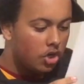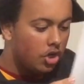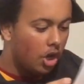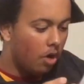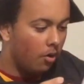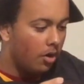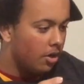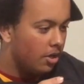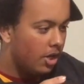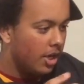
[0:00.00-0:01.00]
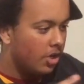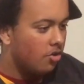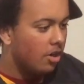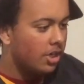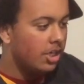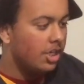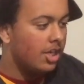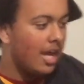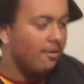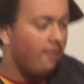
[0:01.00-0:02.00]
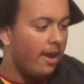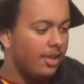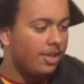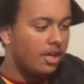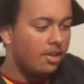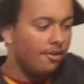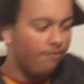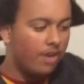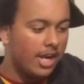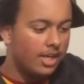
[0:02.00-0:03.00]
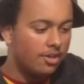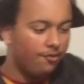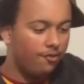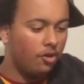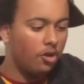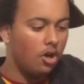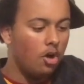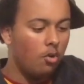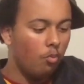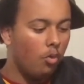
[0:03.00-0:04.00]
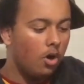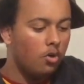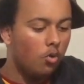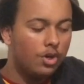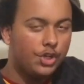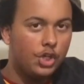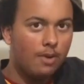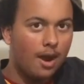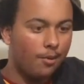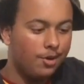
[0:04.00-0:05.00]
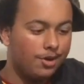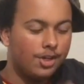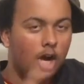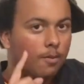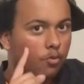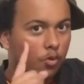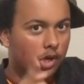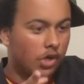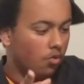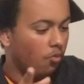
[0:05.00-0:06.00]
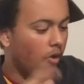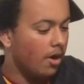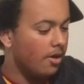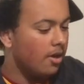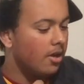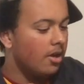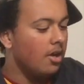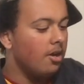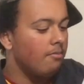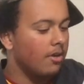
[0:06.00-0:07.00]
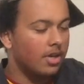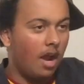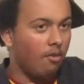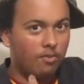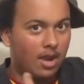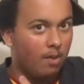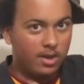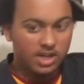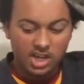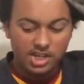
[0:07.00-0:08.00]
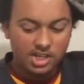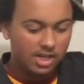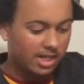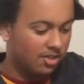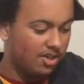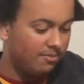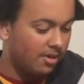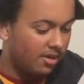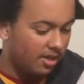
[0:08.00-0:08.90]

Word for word: Joe, the instructions say let it sit in the fridge for one or two hours. I'm going to do one because I can't wait to taste this ice cream.